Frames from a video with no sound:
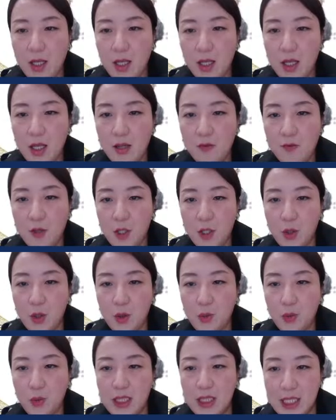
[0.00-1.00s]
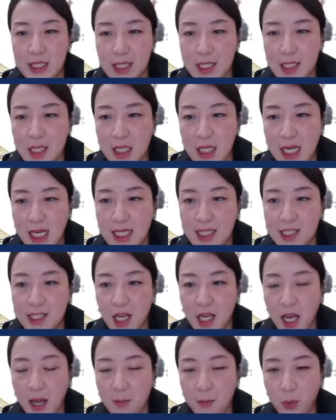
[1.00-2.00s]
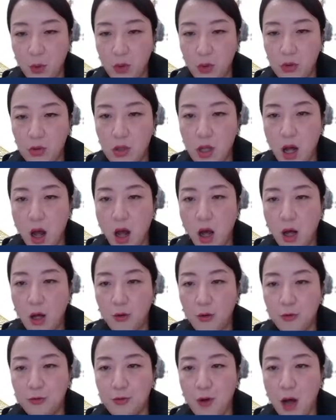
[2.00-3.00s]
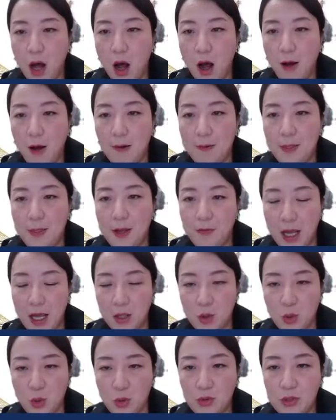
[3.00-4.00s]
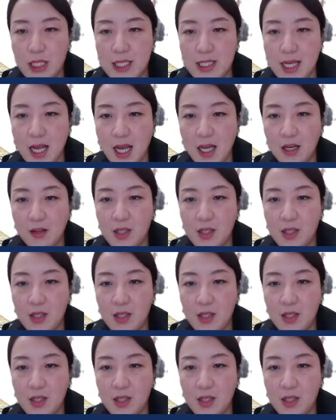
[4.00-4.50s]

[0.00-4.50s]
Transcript: this is an example of the factorial design of the